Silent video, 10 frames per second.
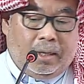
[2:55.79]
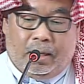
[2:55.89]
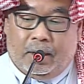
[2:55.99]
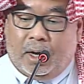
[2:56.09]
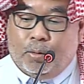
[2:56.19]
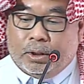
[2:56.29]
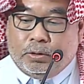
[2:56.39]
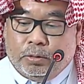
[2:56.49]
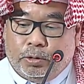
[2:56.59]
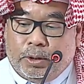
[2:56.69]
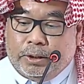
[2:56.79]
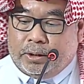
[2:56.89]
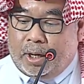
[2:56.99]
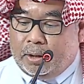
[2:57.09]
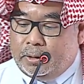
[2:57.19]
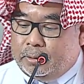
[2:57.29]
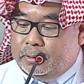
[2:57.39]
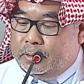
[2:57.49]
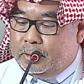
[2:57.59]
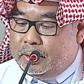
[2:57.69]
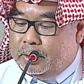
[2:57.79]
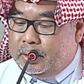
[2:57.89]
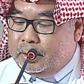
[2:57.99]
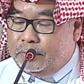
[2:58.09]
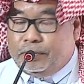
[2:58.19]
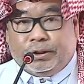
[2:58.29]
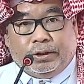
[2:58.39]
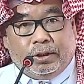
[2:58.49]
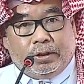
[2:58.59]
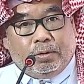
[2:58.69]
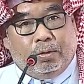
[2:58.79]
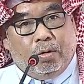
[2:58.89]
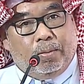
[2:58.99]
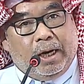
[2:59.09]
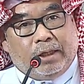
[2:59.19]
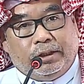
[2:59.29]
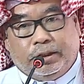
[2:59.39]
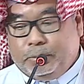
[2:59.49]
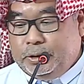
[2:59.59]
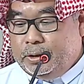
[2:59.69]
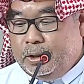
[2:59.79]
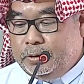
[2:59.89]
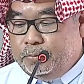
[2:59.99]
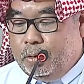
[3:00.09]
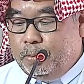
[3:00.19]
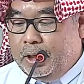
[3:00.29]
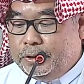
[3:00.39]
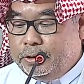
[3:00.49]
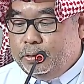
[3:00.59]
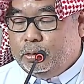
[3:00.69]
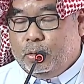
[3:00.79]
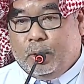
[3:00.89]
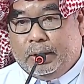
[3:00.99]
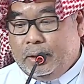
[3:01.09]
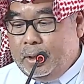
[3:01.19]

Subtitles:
Our usually target investigation global assessment range from 0 to 1,